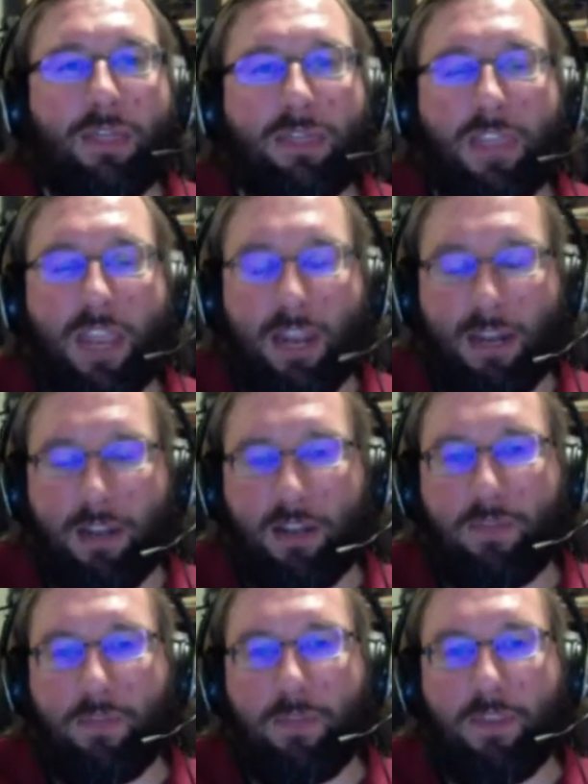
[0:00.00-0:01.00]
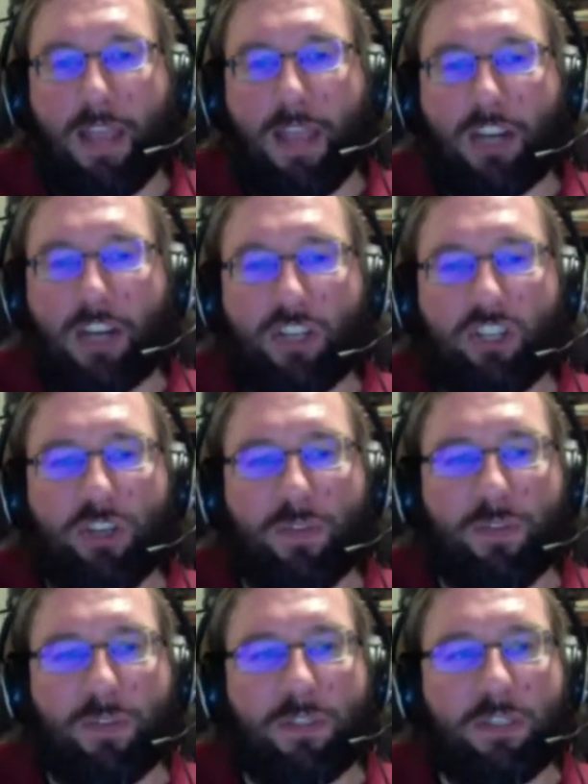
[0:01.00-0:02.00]
Then the action
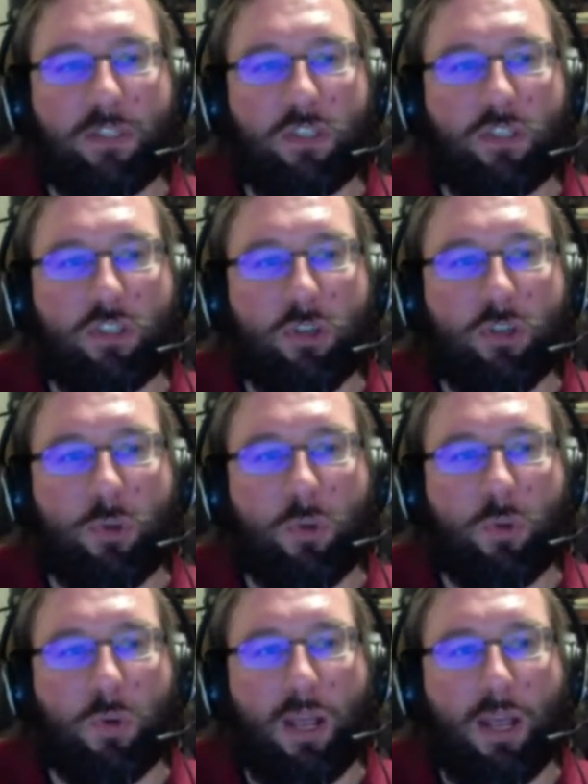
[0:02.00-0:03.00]
shifts to